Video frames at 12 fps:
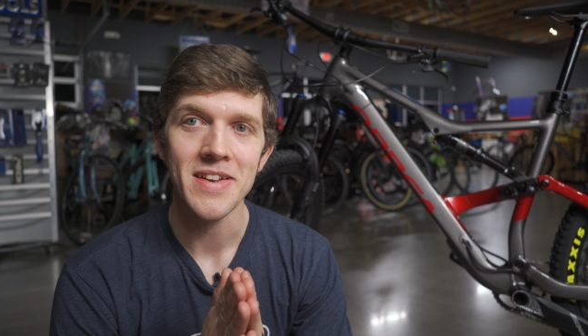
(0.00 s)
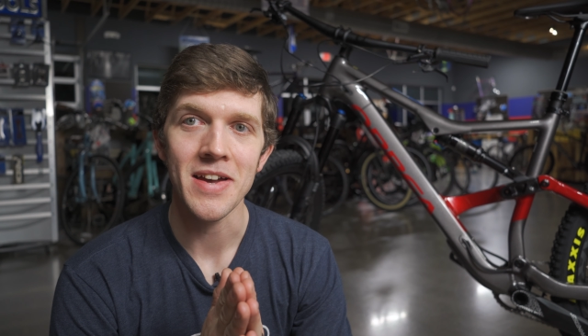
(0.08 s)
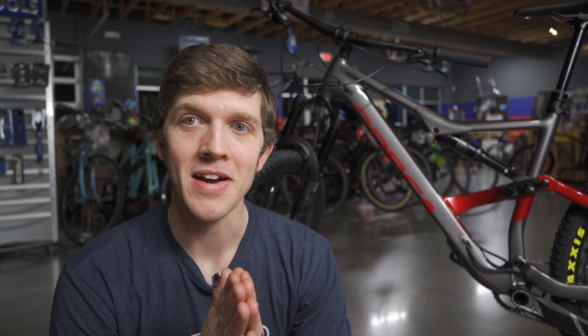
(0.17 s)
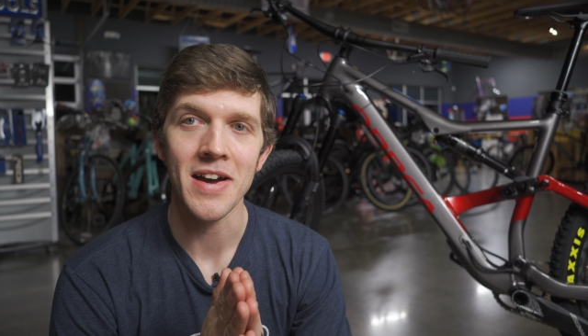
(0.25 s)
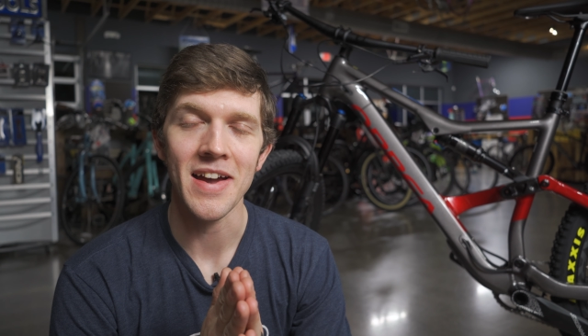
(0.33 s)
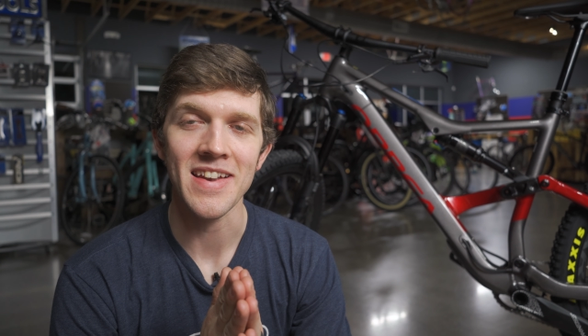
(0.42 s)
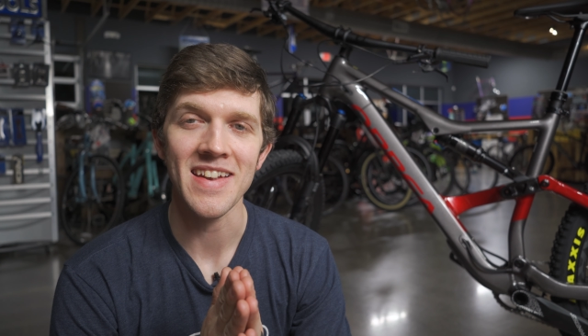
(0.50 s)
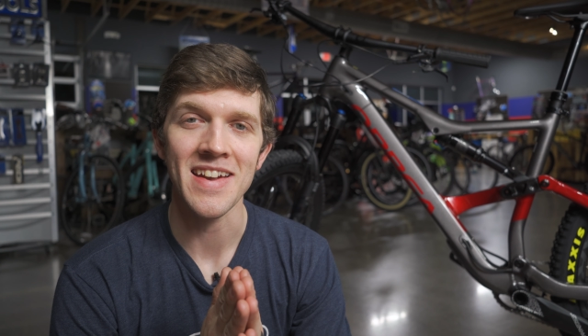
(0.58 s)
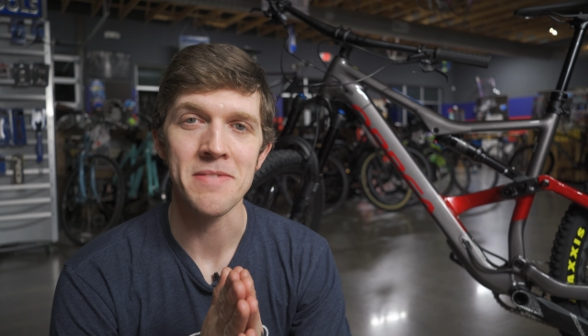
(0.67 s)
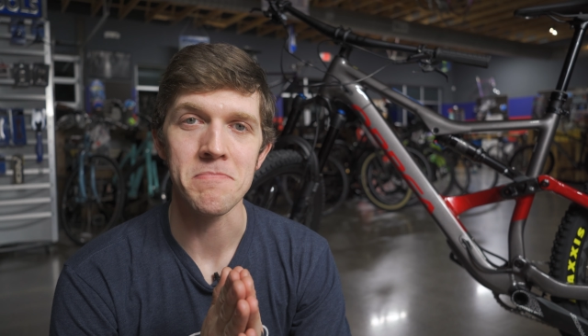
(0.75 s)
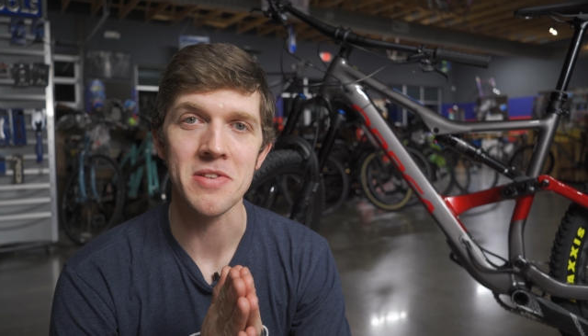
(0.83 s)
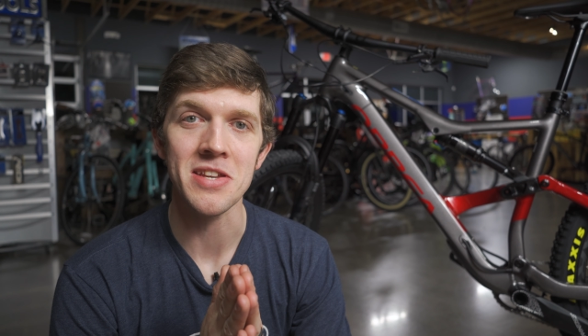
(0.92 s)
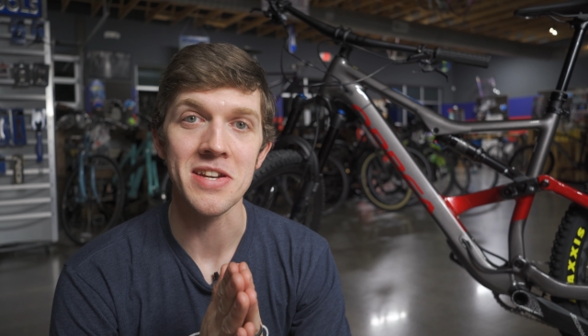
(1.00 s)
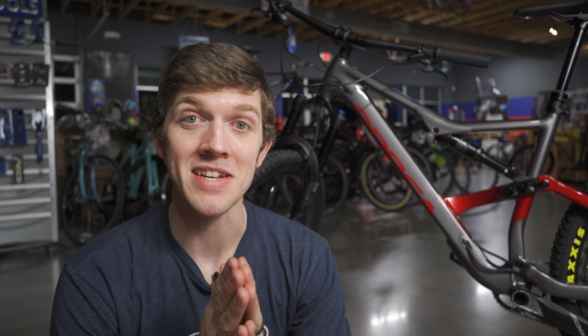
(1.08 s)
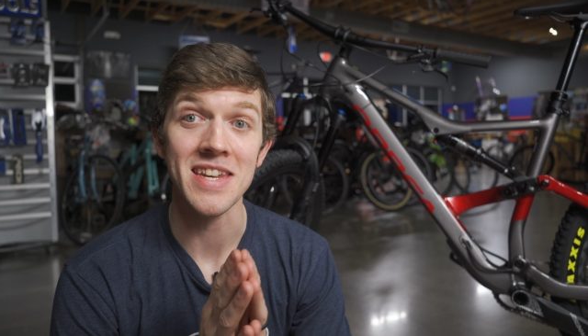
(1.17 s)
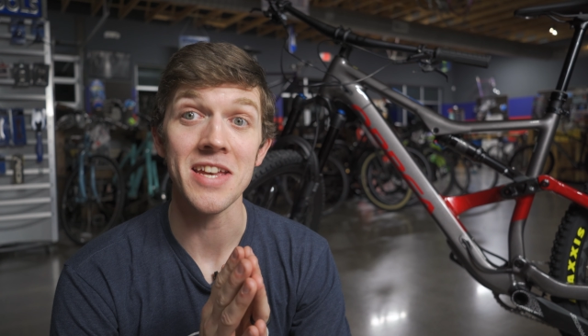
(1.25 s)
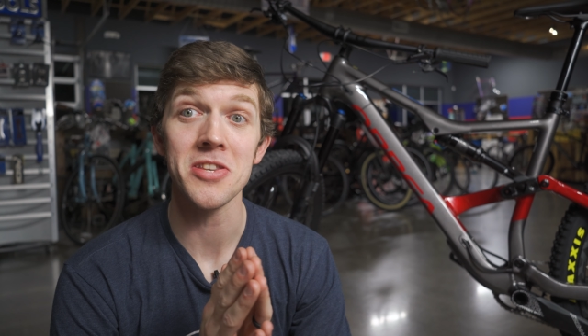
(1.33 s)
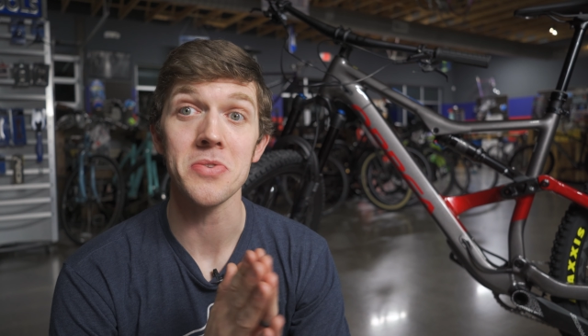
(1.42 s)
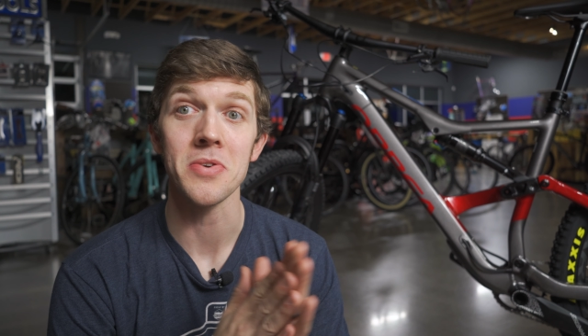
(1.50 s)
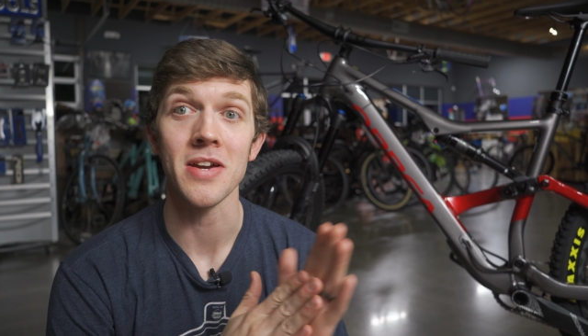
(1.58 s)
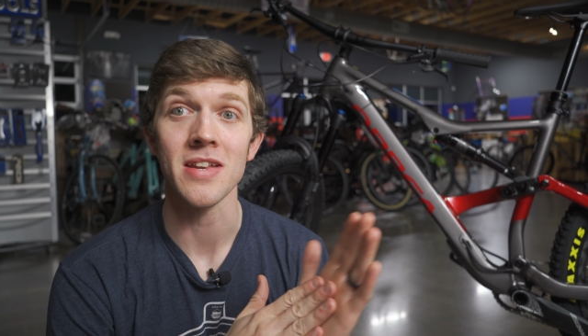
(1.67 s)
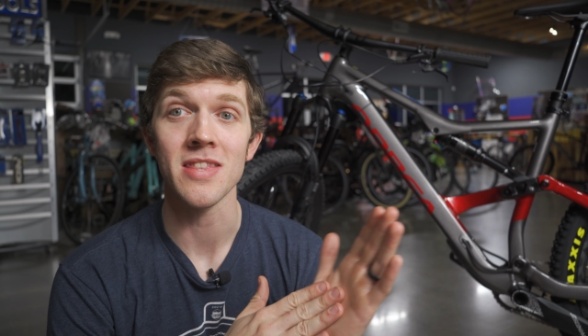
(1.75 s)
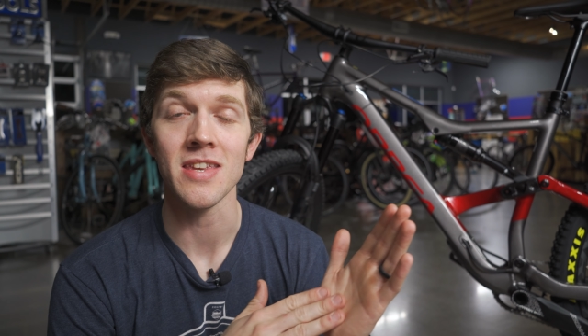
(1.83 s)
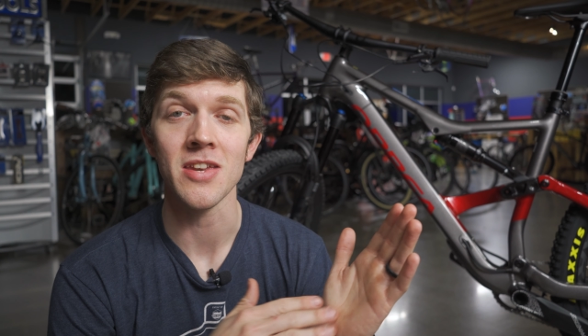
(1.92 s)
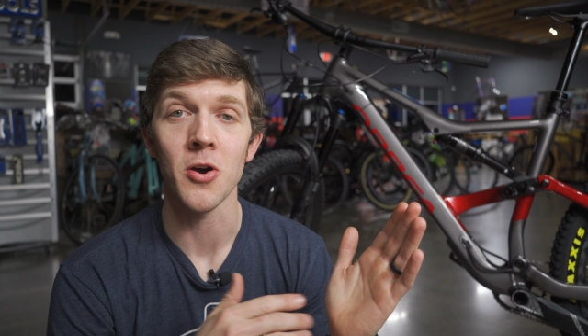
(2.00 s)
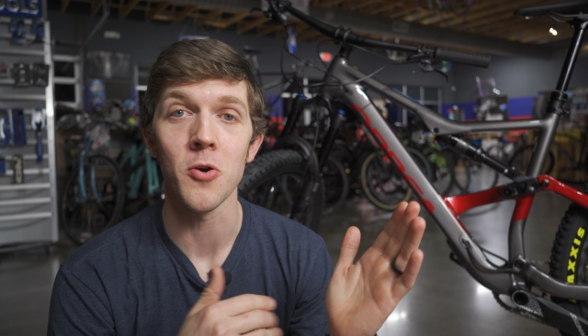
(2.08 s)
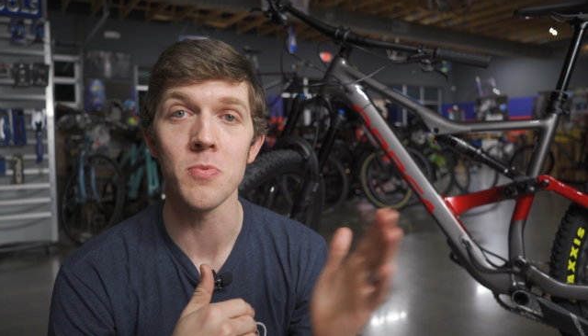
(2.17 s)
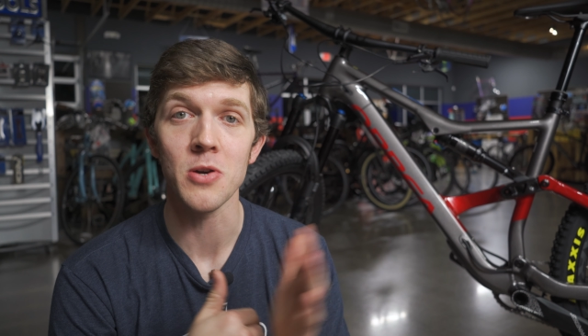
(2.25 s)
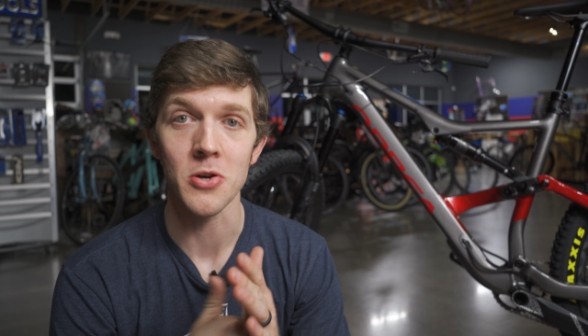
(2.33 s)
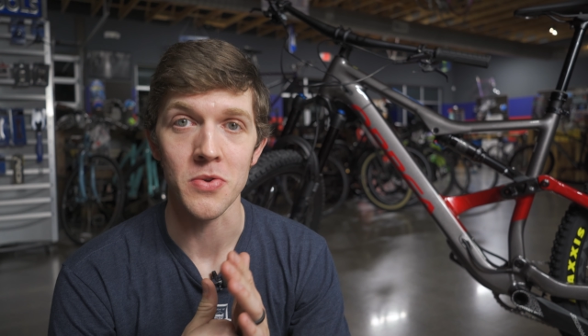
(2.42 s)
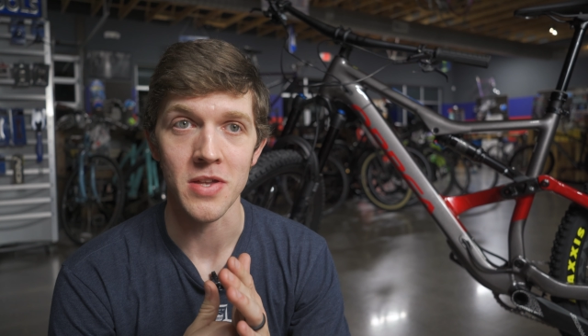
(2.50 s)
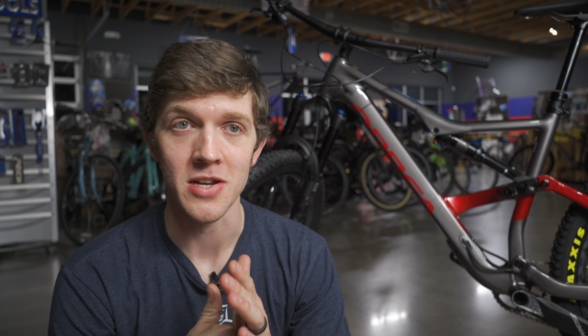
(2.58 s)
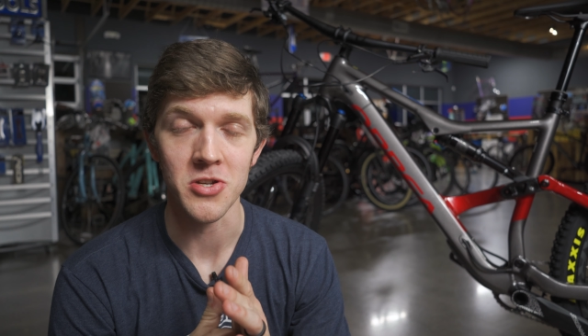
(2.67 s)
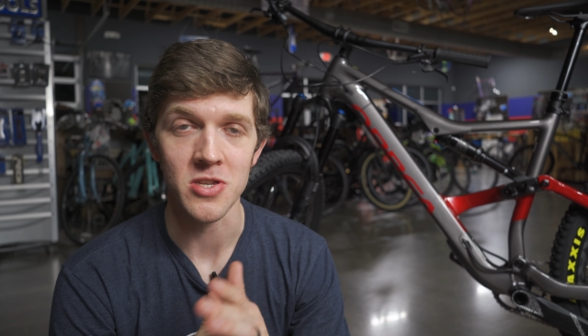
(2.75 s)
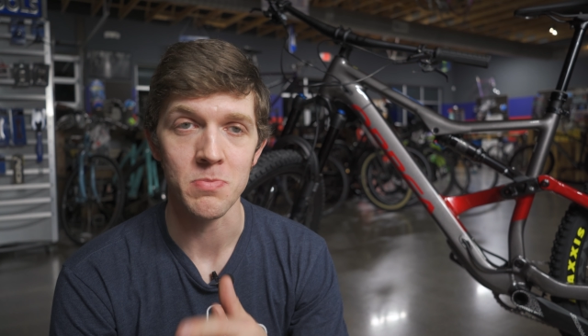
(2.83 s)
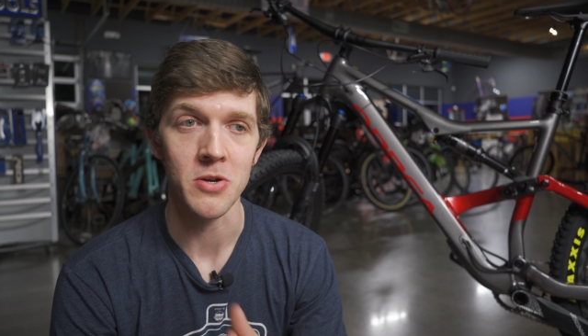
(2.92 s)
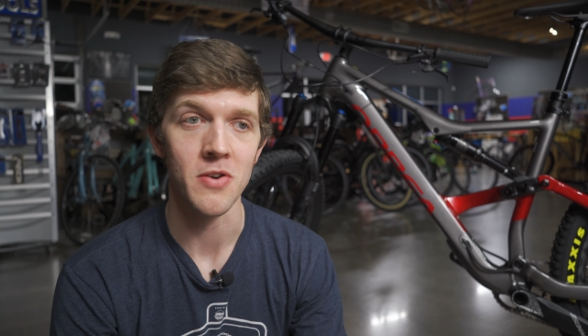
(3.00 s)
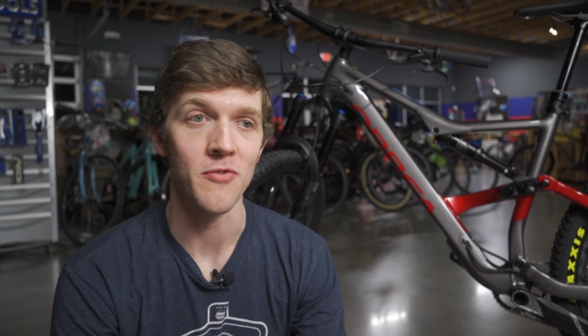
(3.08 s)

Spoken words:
I'm gonna test ride the homegrown that I just built.